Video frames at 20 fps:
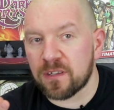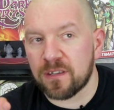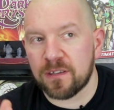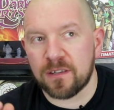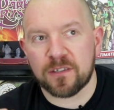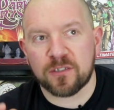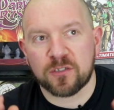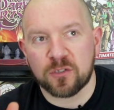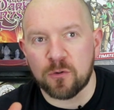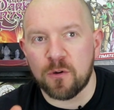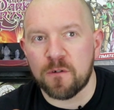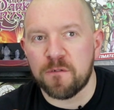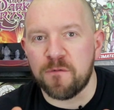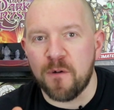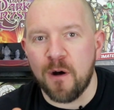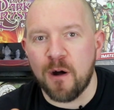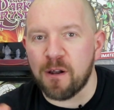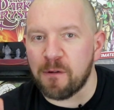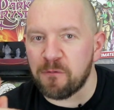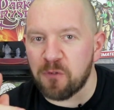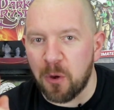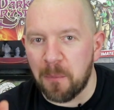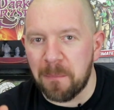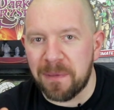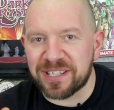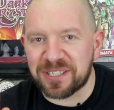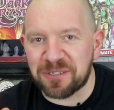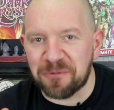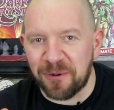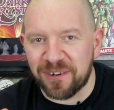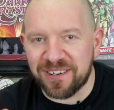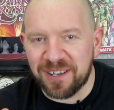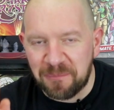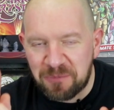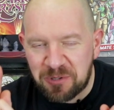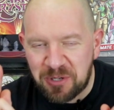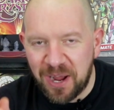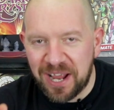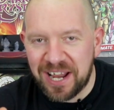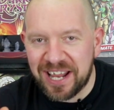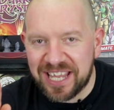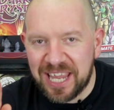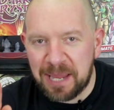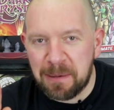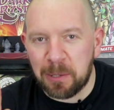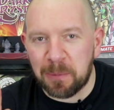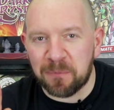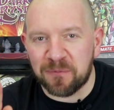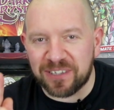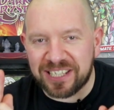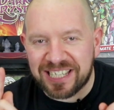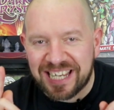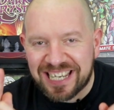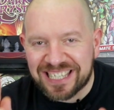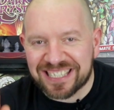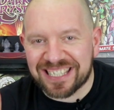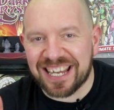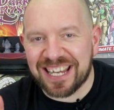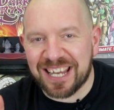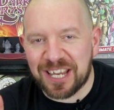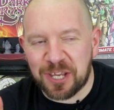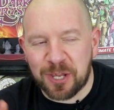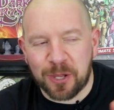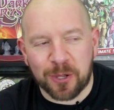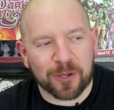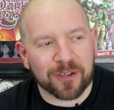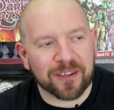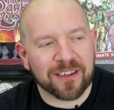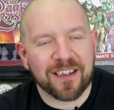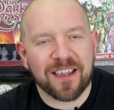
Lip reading: So far, I've not missed one. I'm trying to keep it up for the entire year.